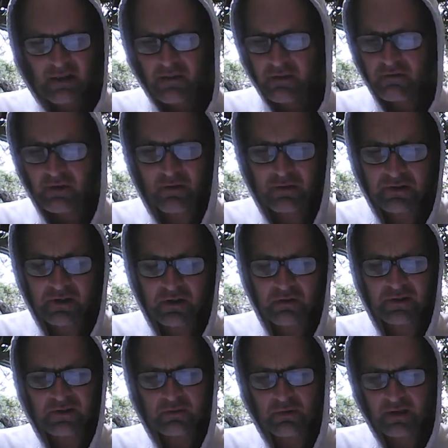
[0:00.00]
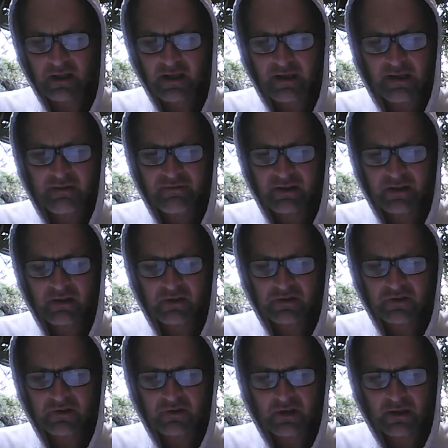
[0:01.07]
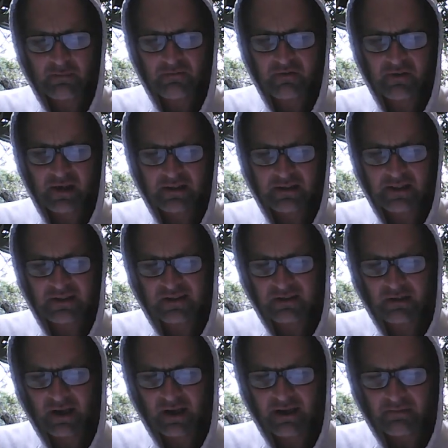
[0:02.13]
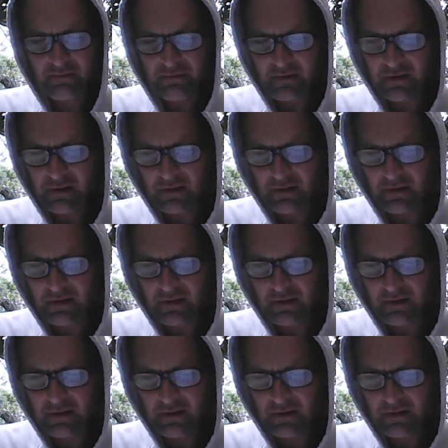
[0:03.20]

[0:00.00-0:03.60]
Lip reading: throwing you into a heavy guilt trip for that easy life.